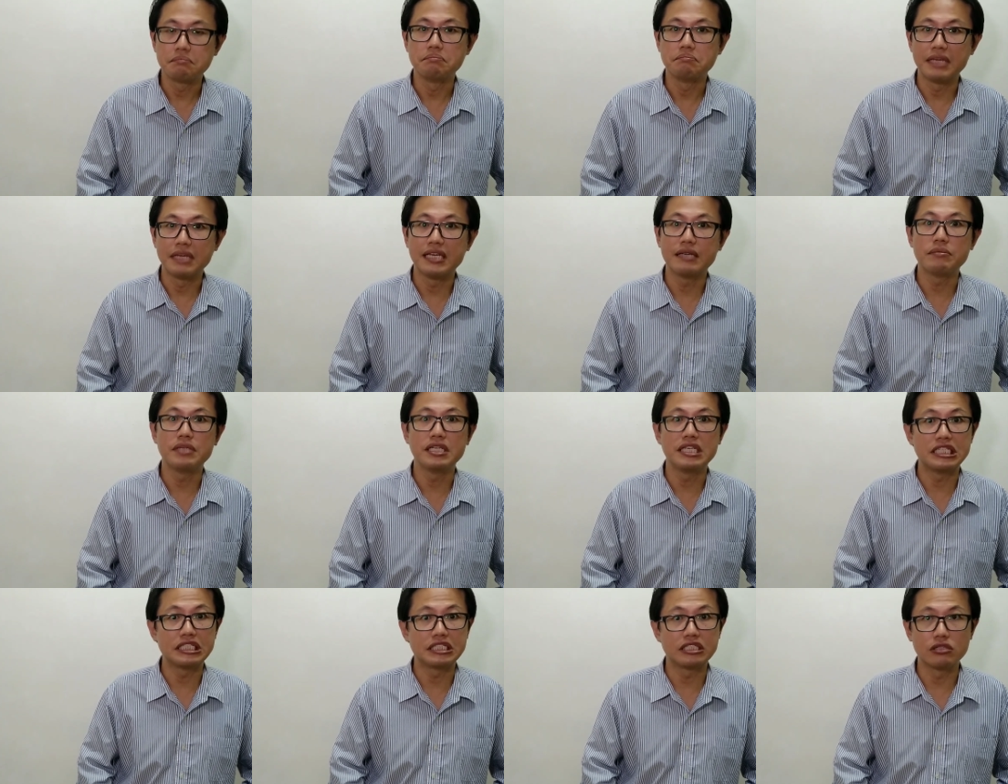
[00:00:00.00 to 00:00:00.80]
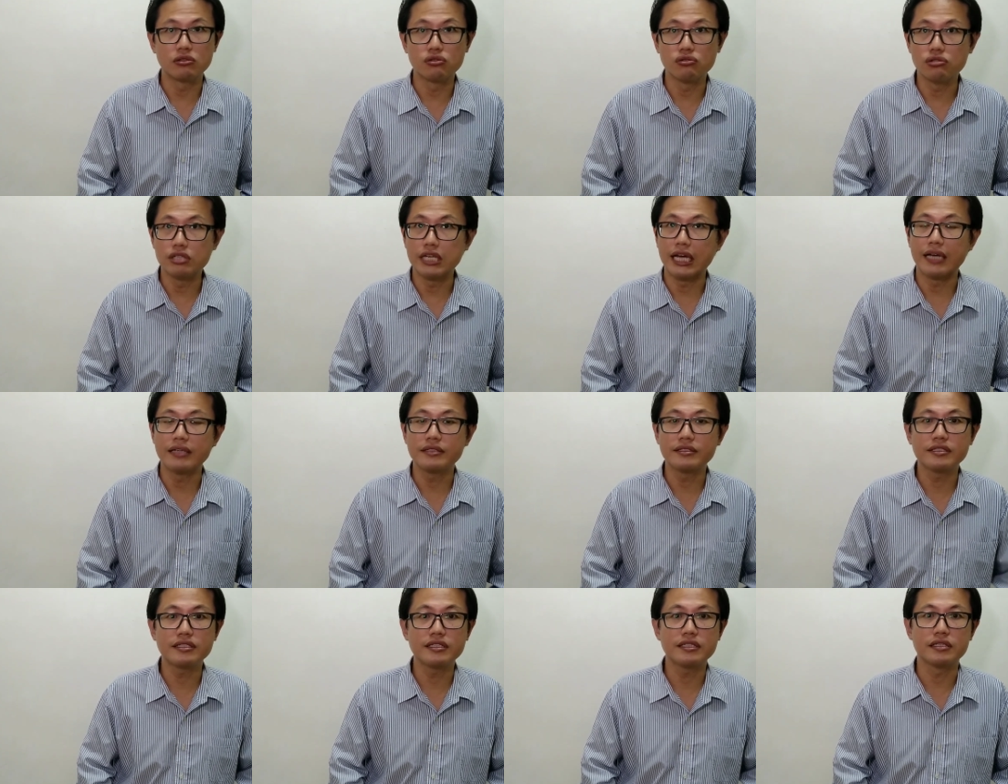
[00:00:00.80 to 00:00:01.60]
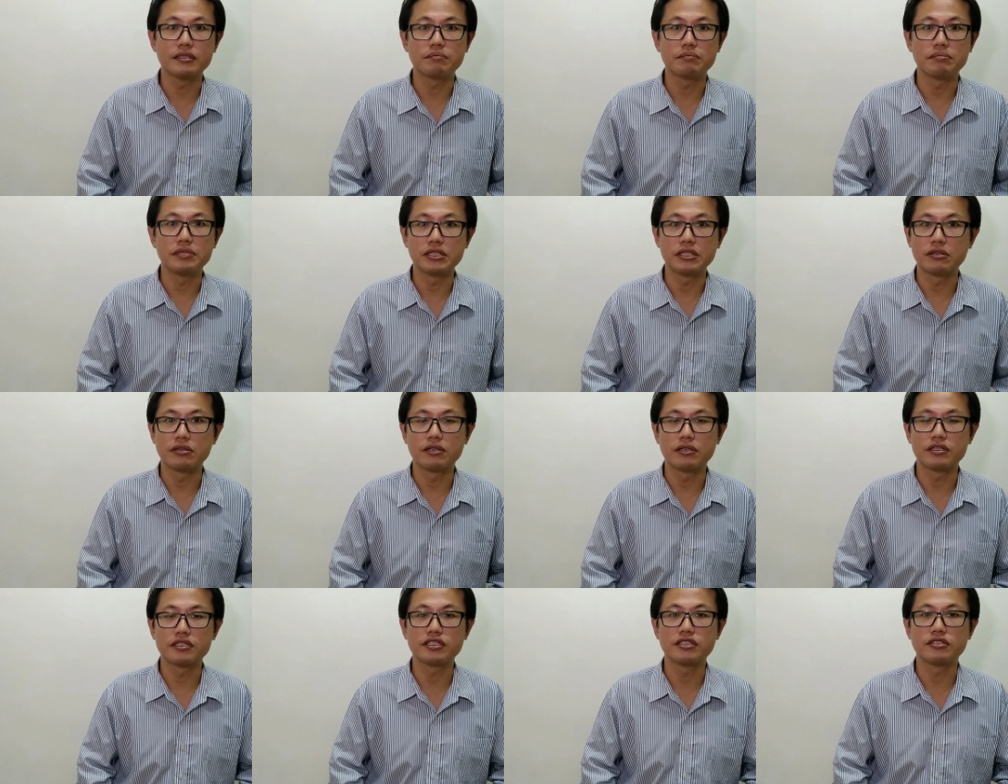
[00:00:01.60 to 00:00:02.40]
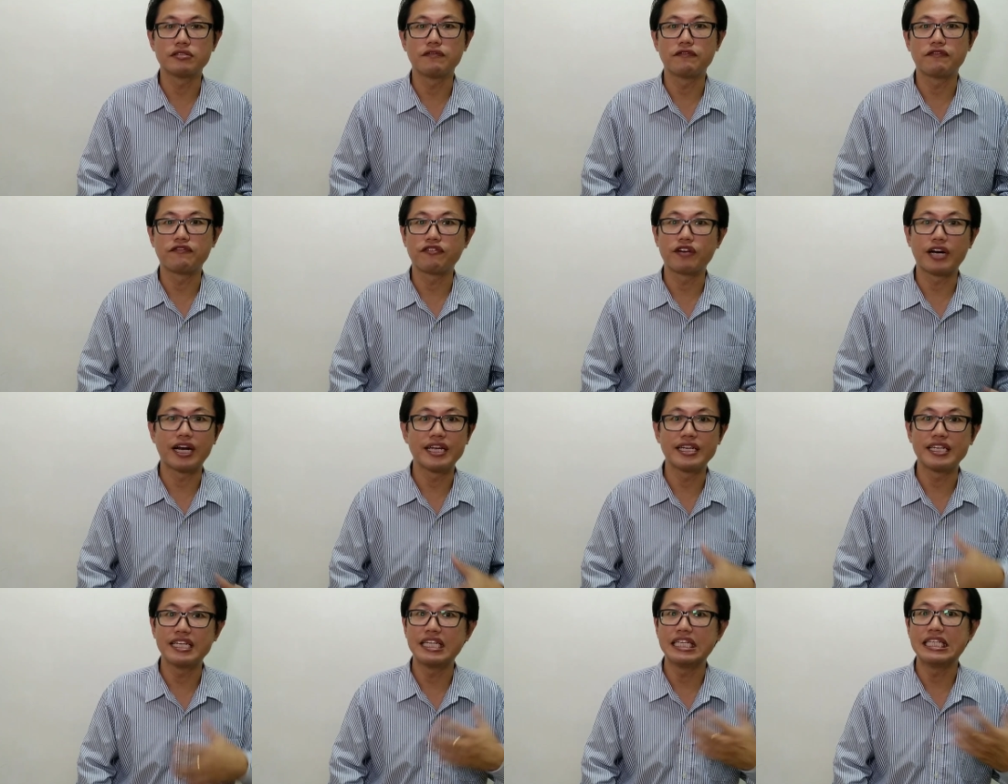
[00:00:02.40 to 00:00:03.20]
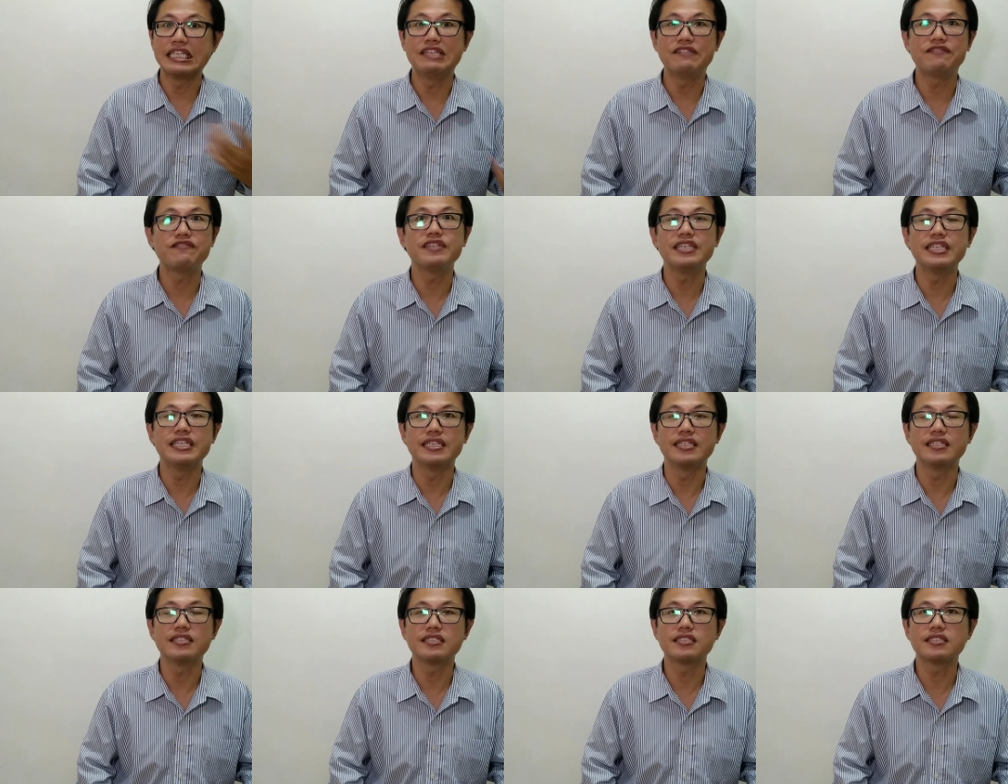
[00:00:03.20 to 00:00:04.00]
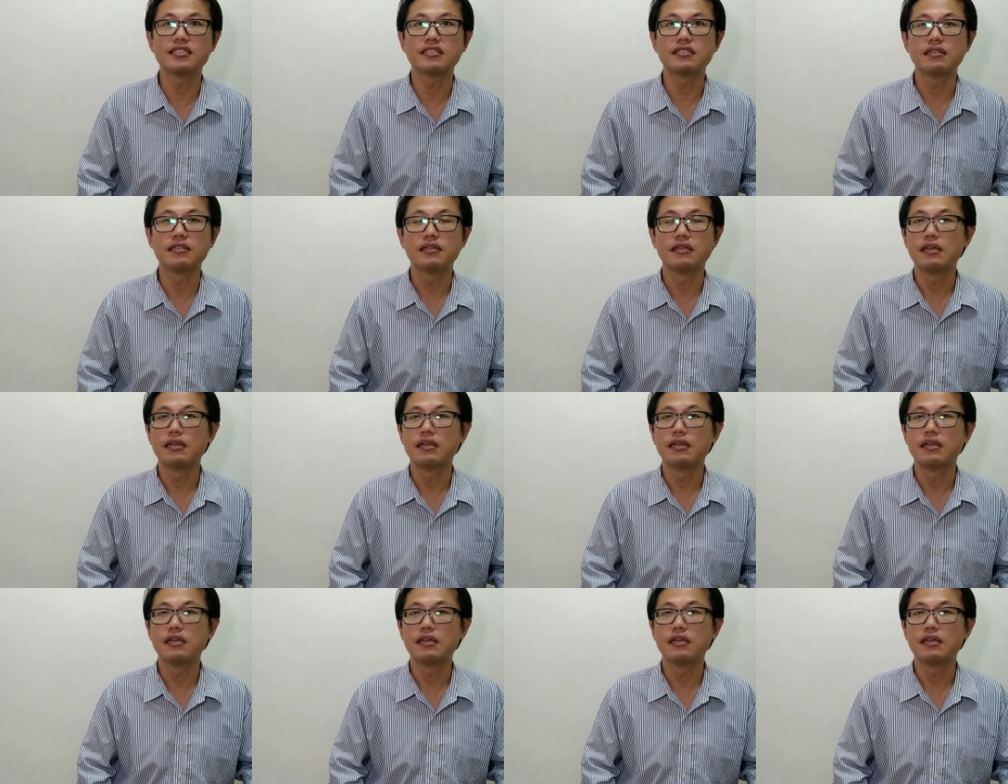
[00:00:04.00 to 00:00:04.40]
maybe it's a good answer because Friday evenings,